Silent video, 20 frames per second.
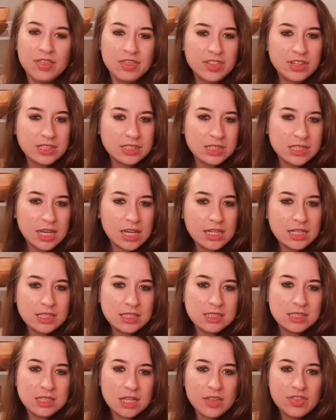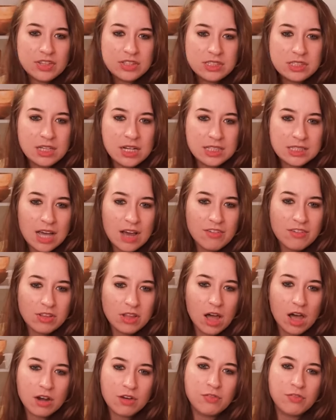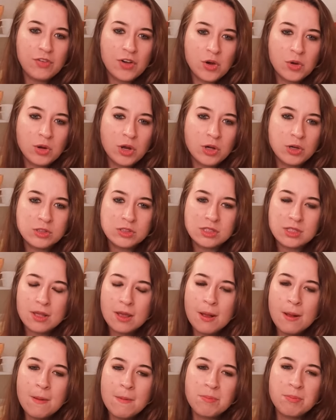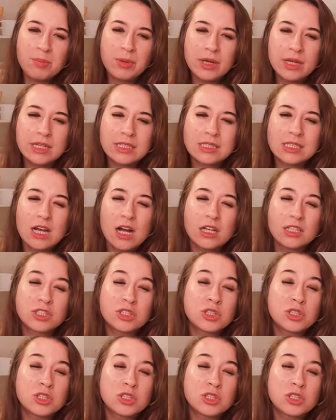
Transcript: This does have a lot of photos, but it's not